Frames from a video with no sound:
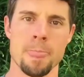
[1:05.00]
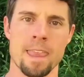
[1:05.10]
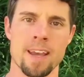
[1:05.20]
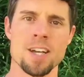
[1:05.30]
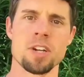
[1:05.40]

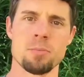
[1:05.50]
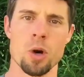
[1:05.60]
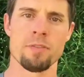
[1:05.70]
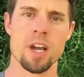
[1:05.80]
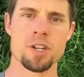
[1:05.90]
Is it a
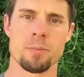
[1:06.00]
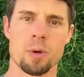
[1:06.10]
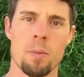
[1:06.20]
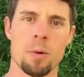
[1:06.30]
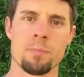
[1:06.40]
motivation
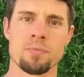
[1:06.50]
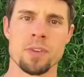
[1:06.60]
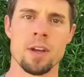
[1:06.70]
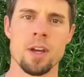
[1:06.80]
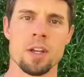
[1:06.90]
problem?
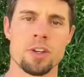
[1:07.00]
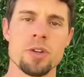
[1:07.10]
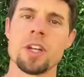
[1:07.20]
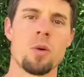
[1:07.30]
Do you need